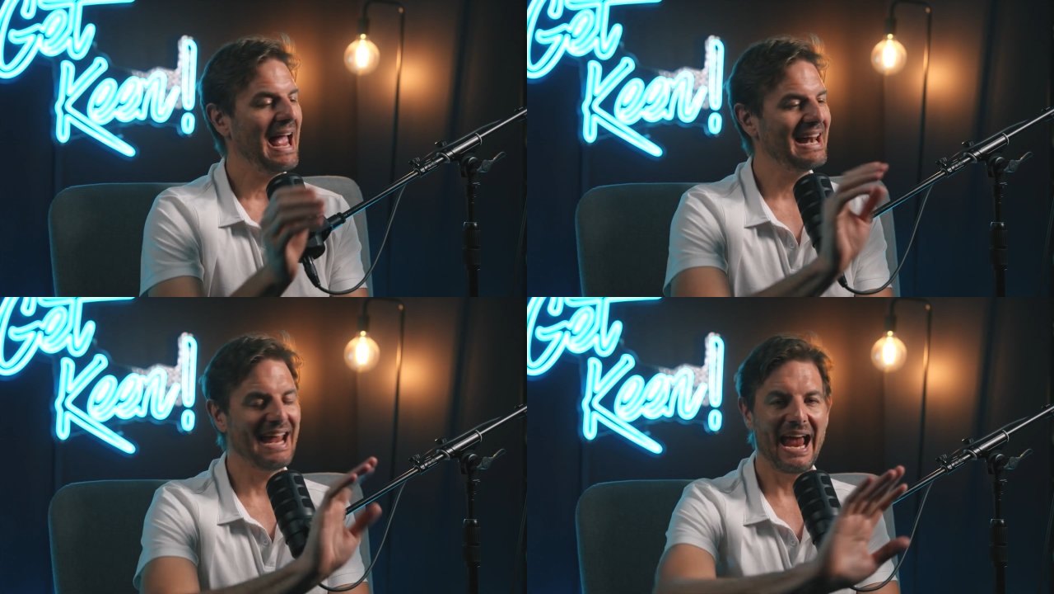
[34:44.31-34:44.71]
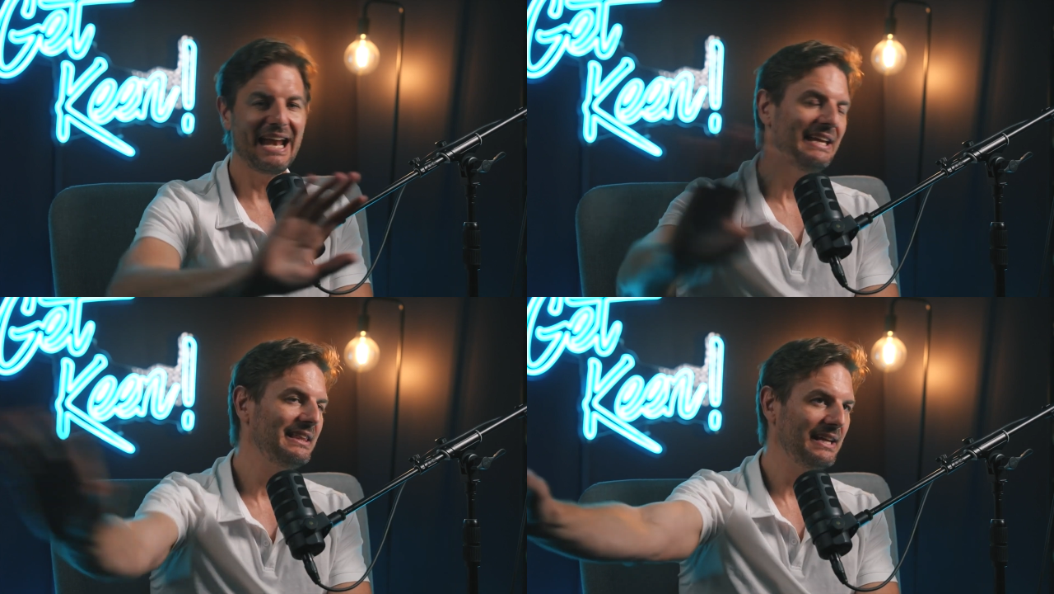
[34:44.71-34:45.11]
and
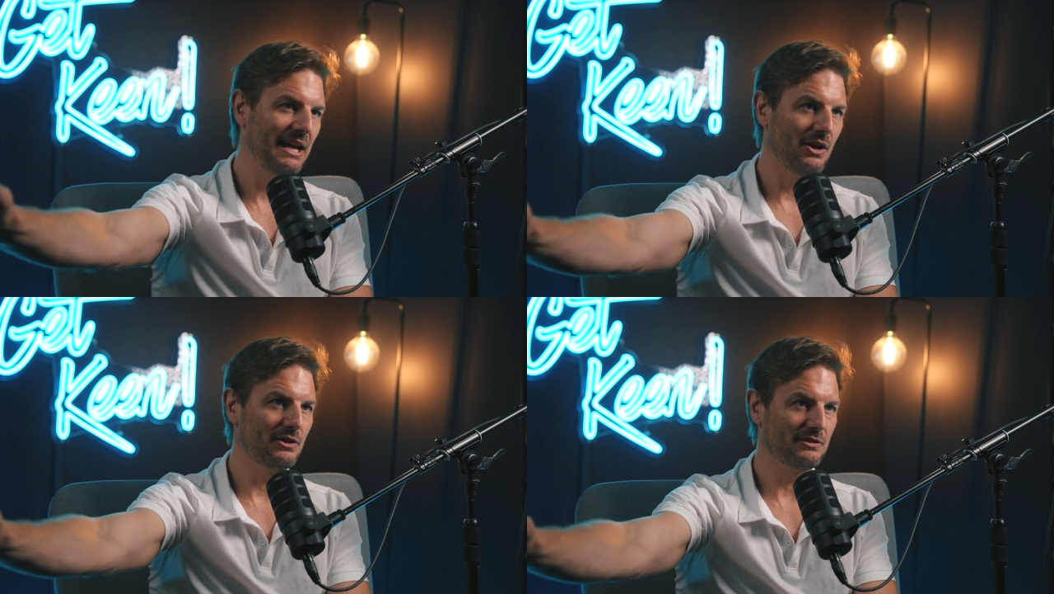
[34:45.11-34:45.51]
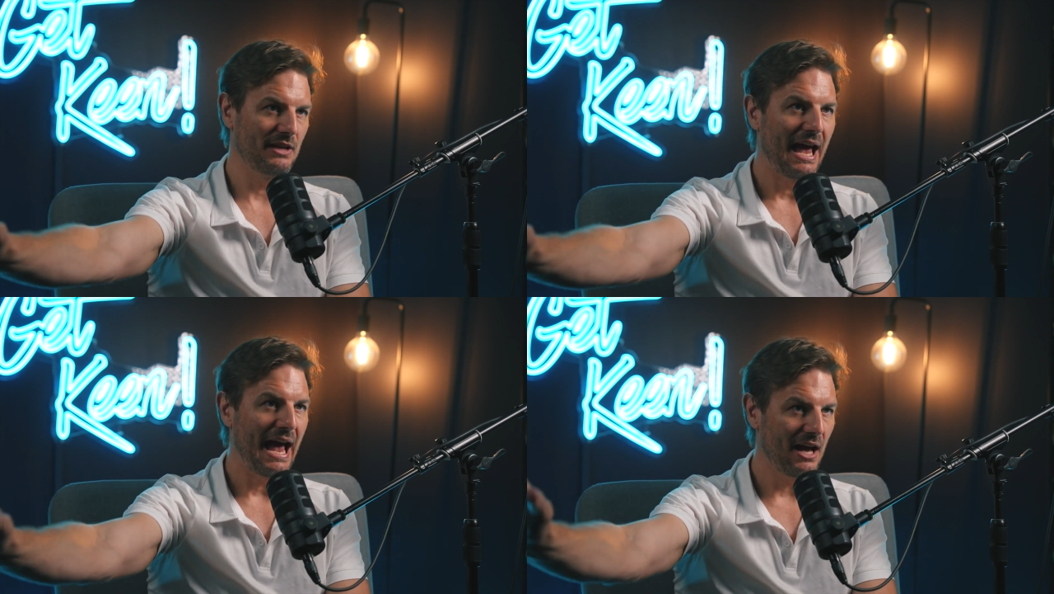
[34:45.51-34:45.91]
anything
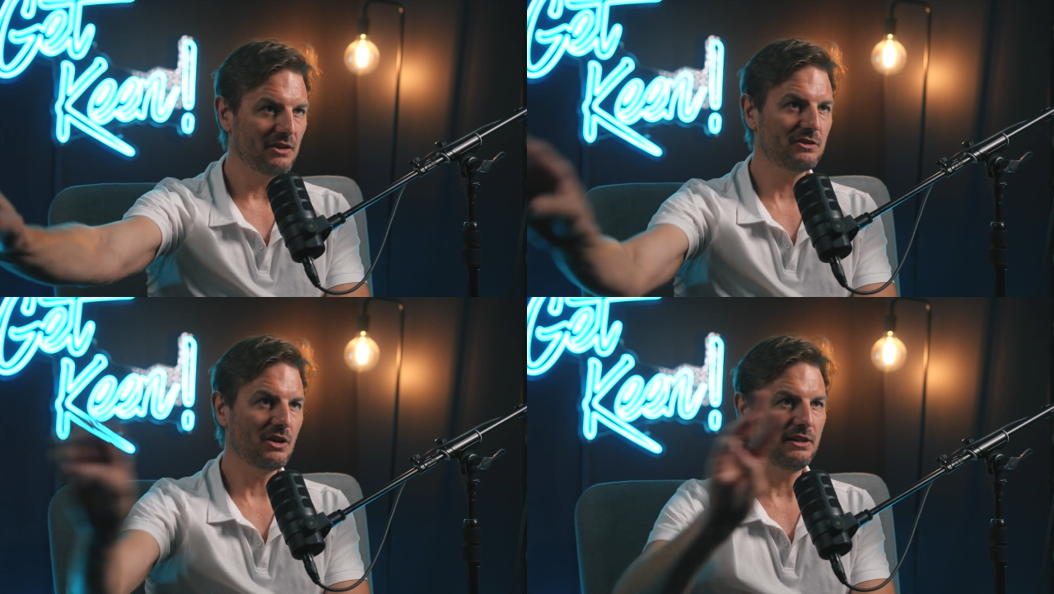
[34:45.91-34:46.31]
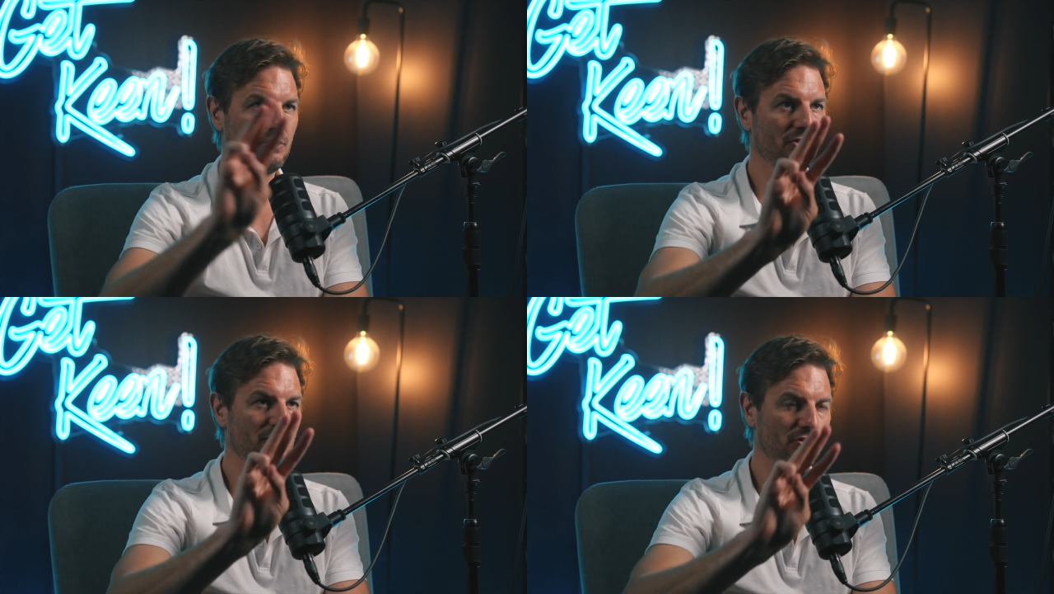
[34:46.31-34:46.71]
else
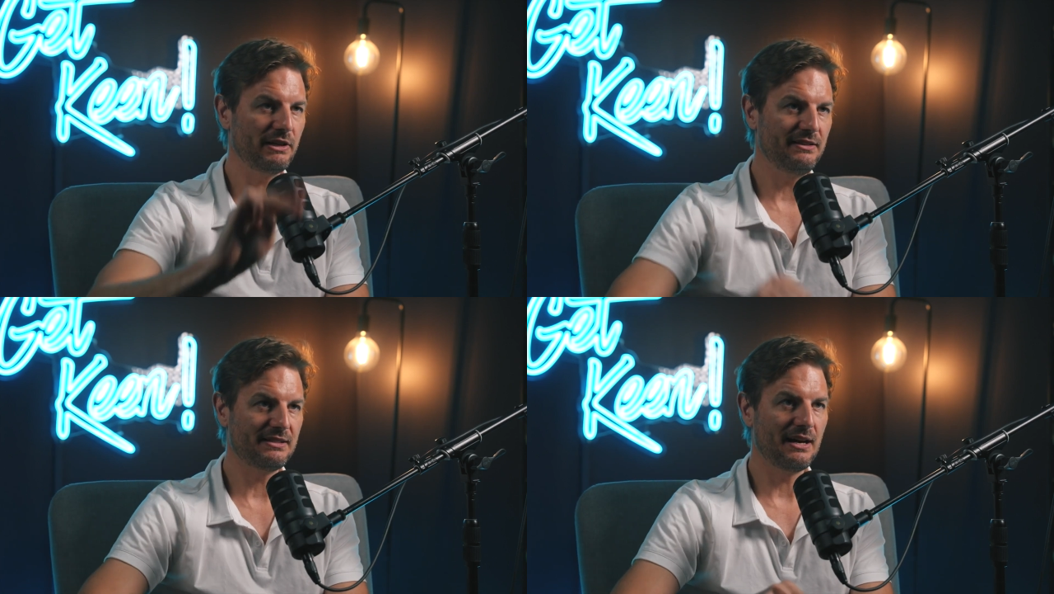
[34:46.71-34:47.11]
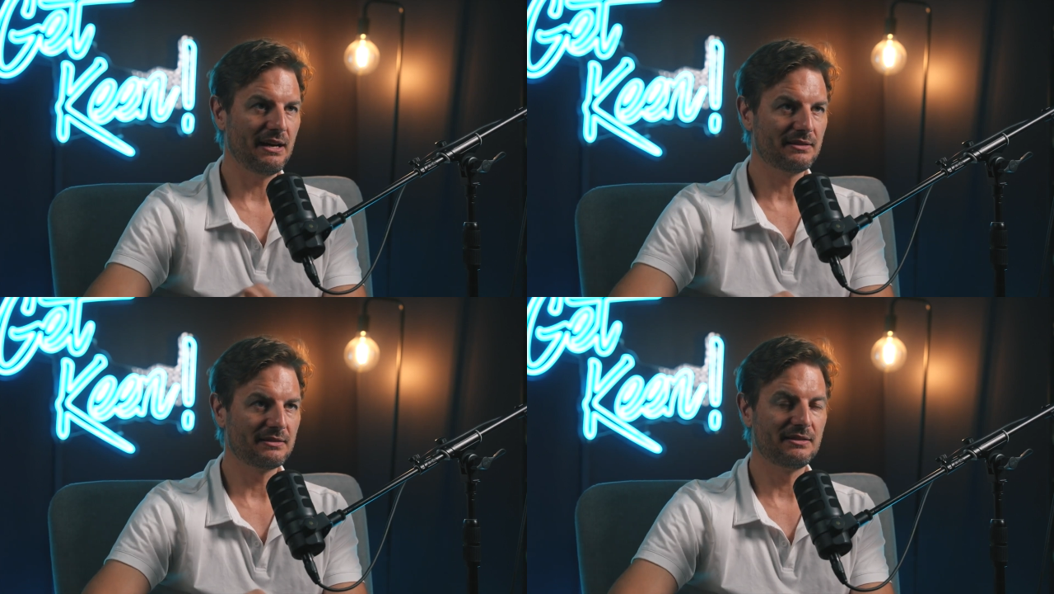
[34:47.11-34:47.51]
outside those three
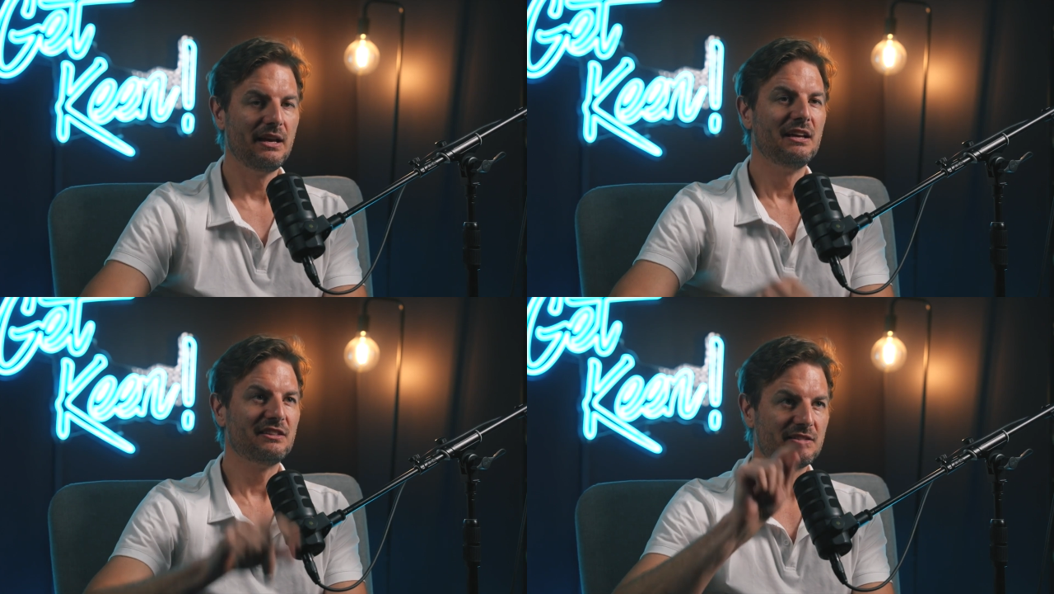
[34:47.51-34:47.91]
tasks,